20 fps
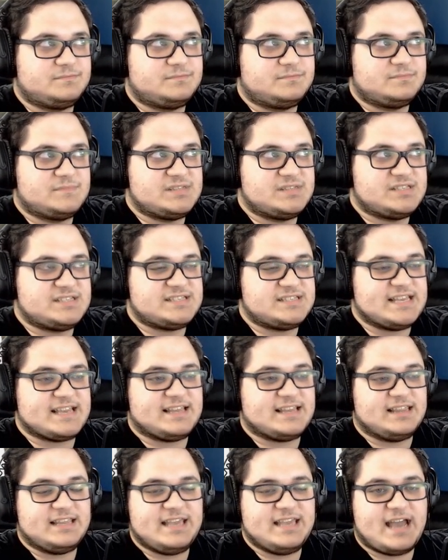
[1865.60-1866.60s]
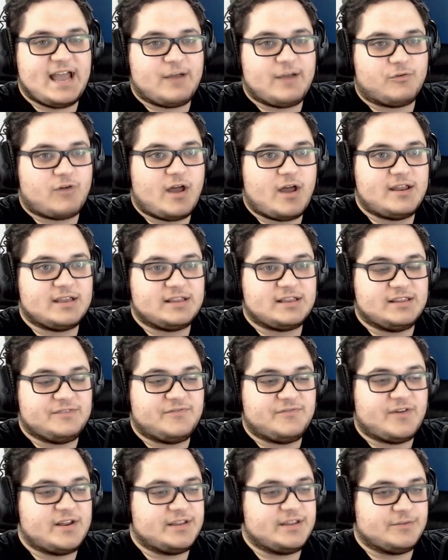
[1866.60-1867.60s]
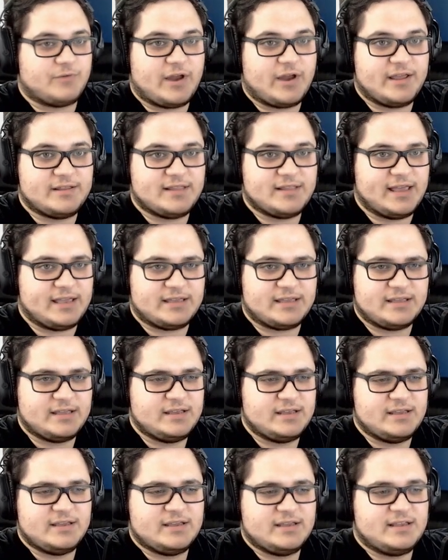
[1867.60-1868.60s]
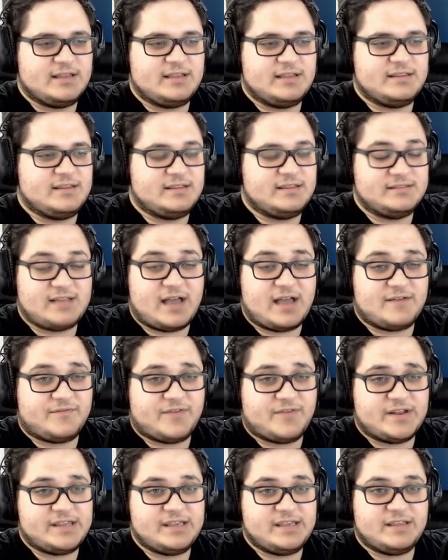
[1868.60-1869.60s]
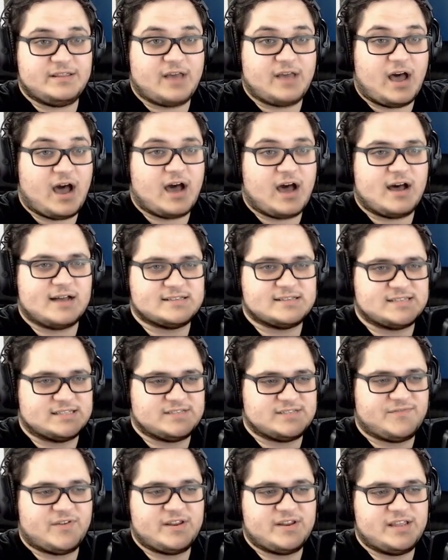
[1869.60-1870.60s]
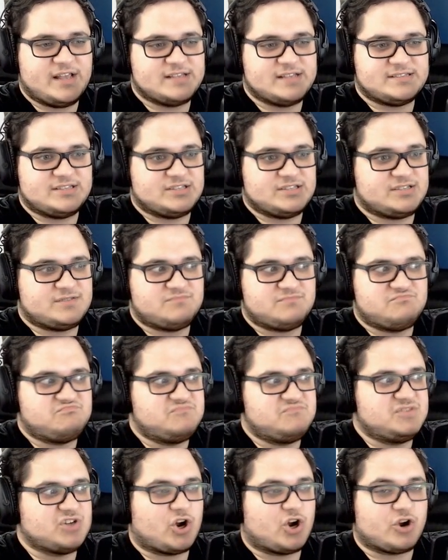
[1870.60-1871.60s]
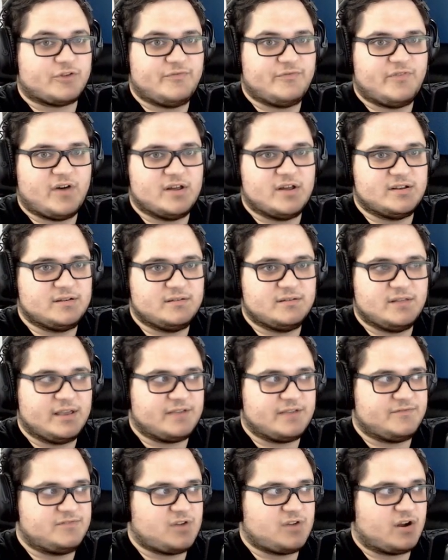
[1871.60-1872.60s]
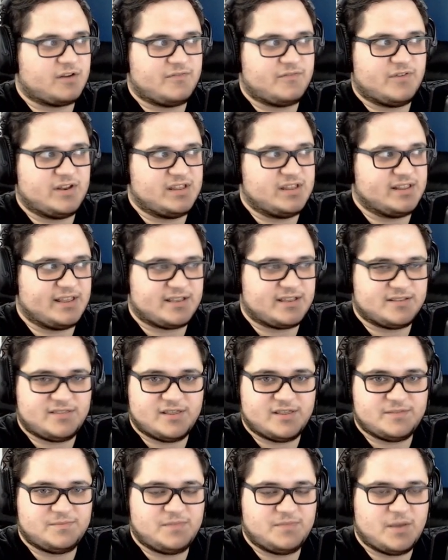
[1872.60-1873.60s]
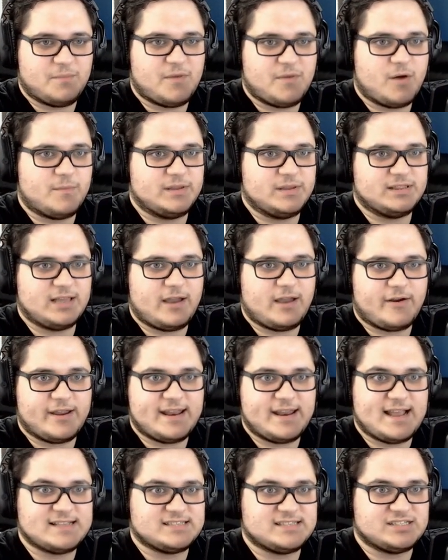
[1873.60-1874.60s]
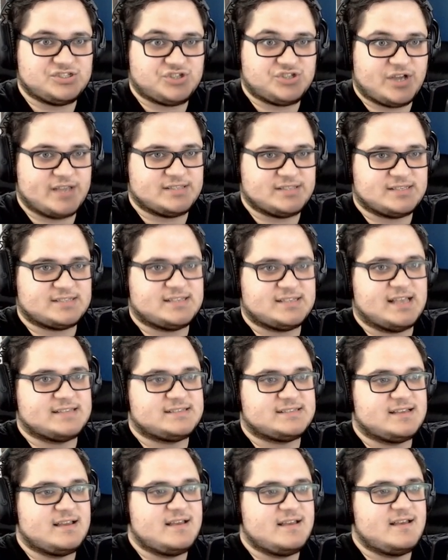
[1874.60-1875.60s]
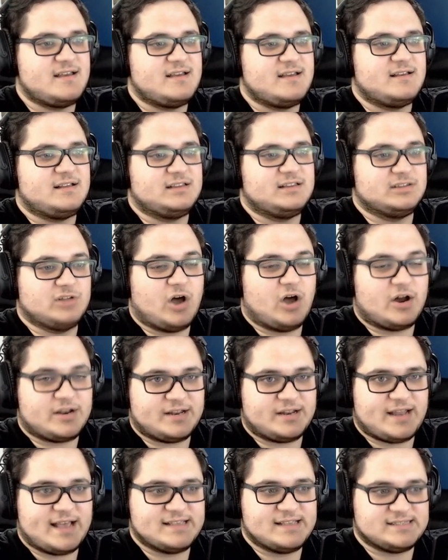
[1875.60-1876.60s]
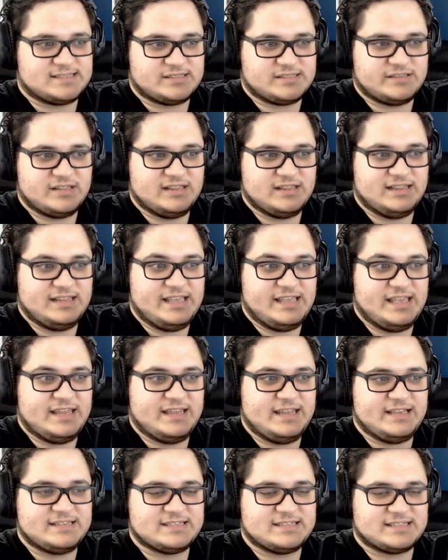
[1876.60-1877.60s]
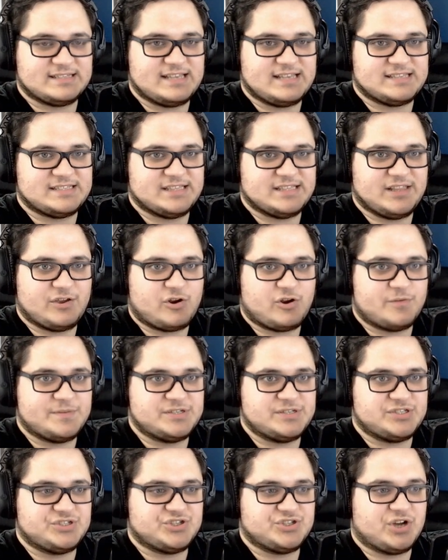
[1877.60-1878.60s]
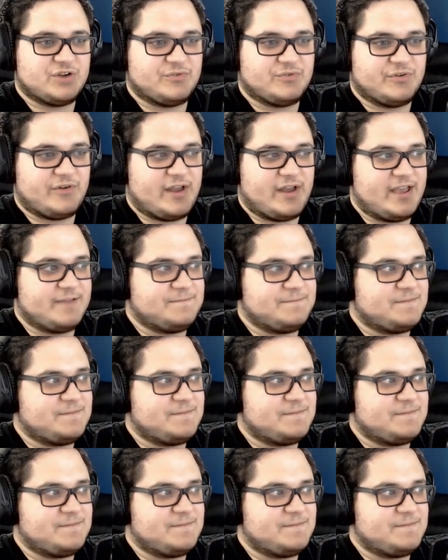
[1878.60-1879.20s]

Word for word: sickly, ironically funny, right? Like, not funny in the haha sense. Funny as just dark fun, like dark funny. Like the moment Larian has this giant success, lauded as the leading success in the RPG genre, right?